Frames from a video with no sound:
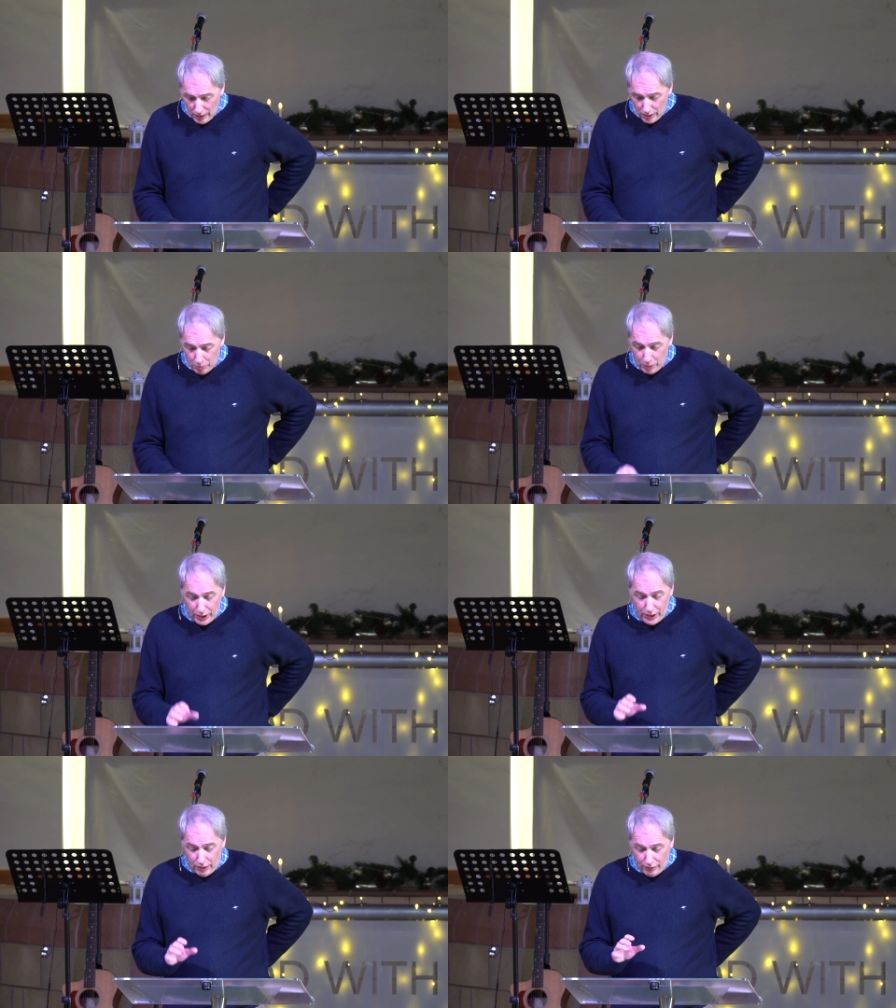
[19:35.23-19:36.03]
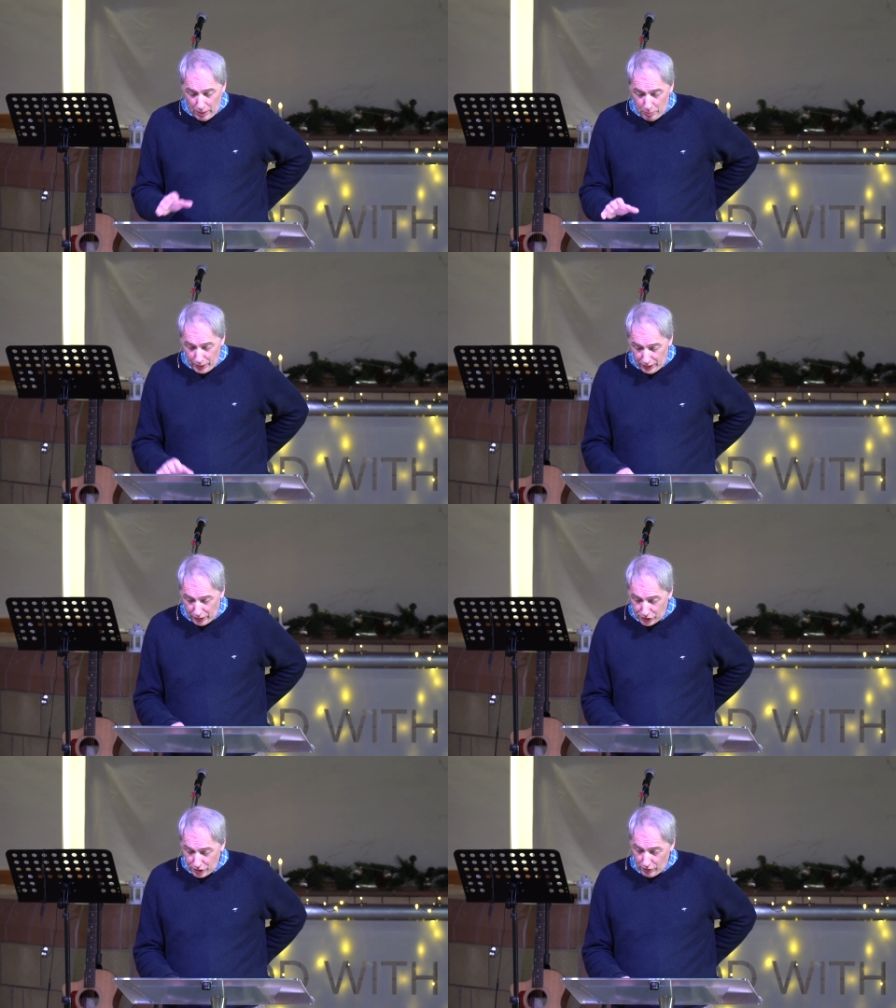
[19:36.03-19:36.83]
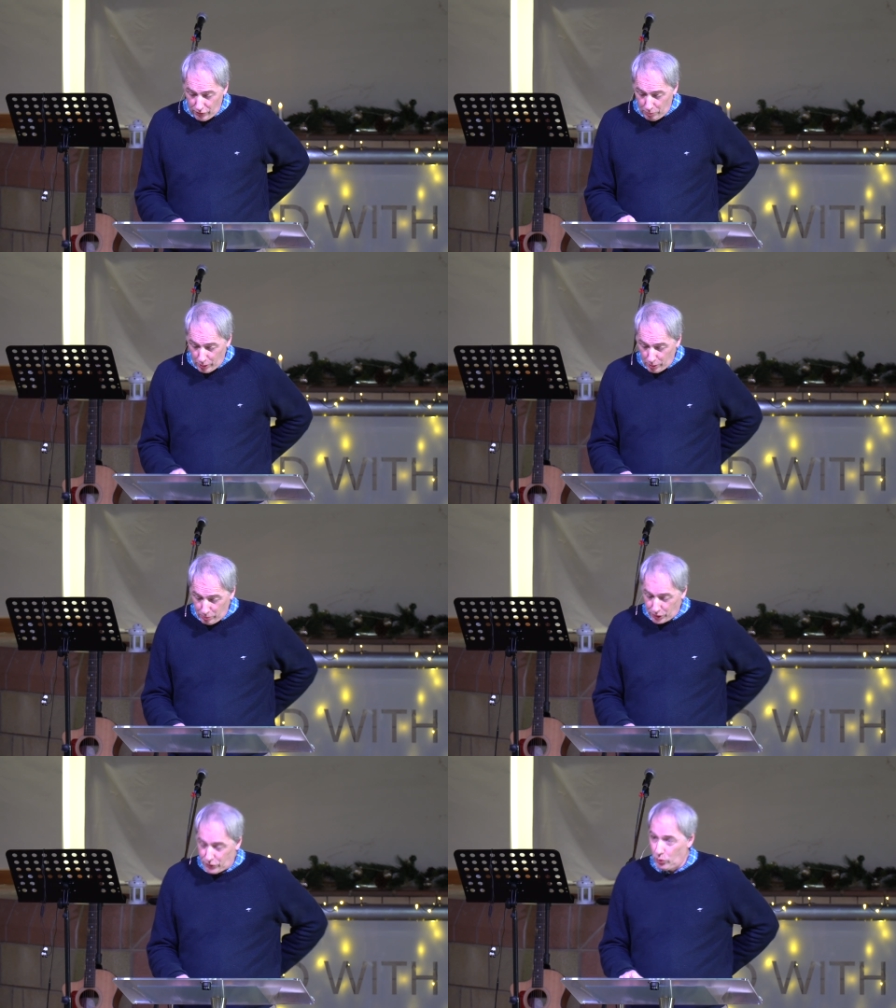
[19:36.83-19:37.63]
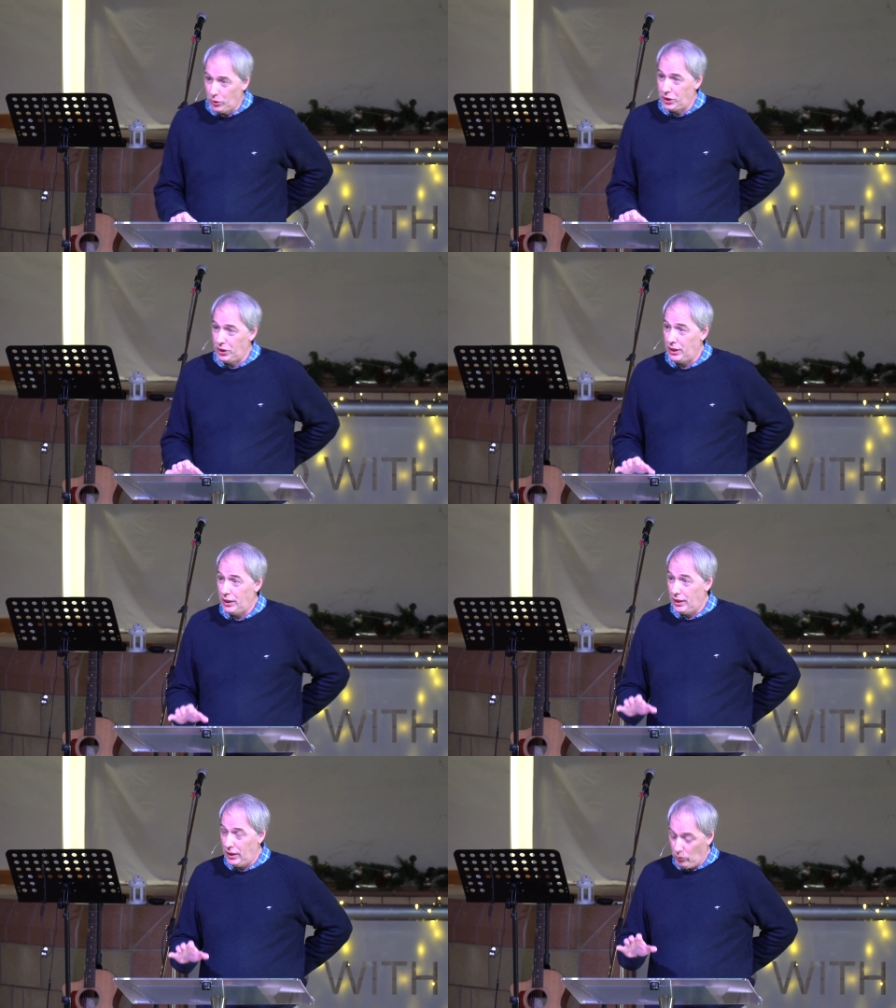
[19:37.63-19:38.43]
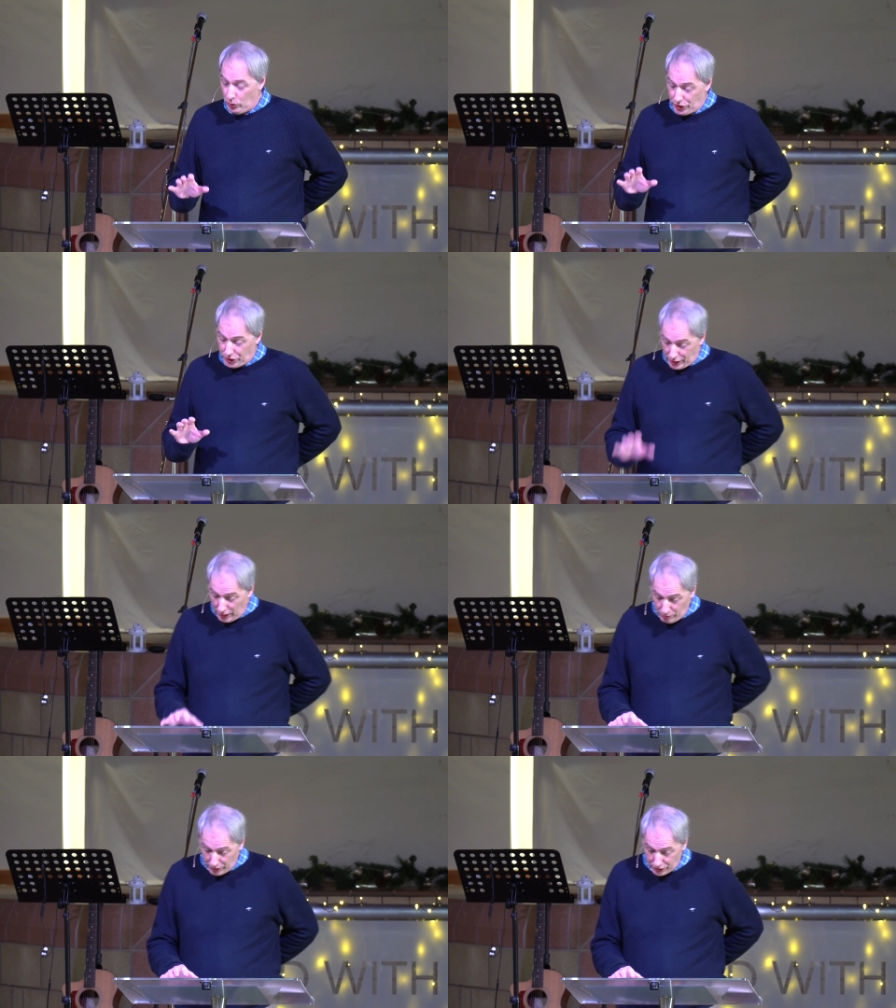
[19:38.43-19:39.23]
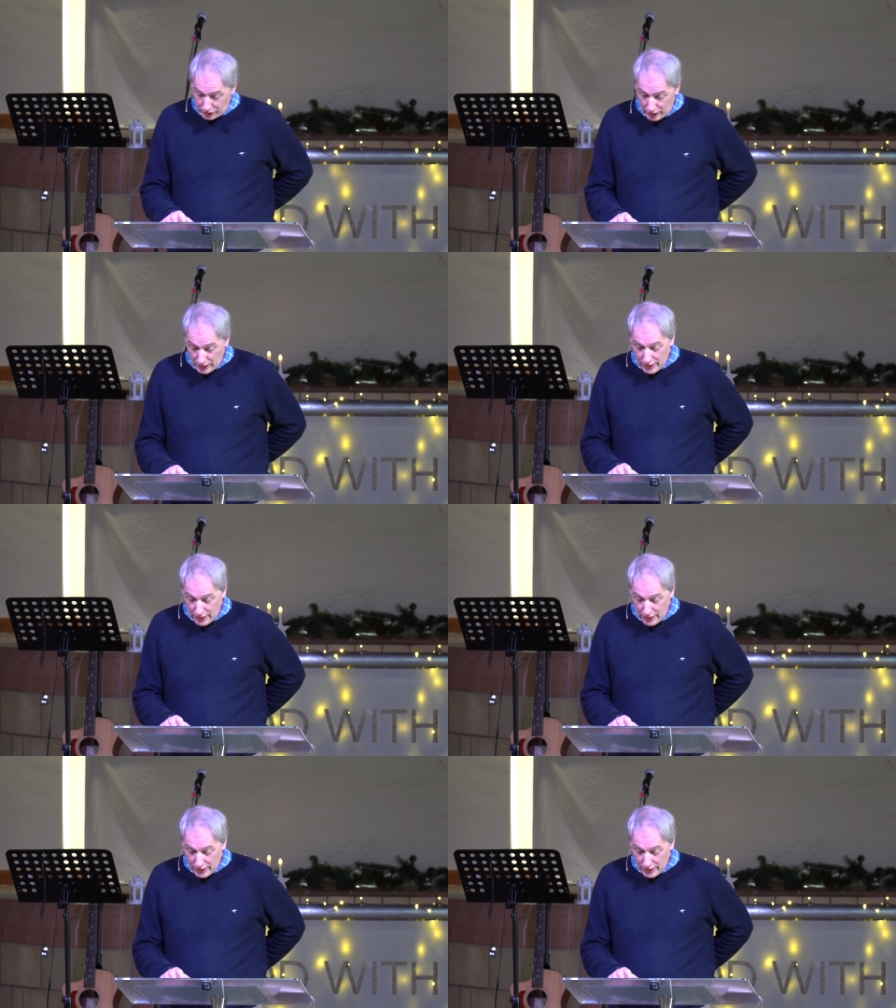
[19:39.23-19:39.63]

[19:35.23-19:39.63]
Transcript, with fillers: The ability of that building to serve the purpose for which it was established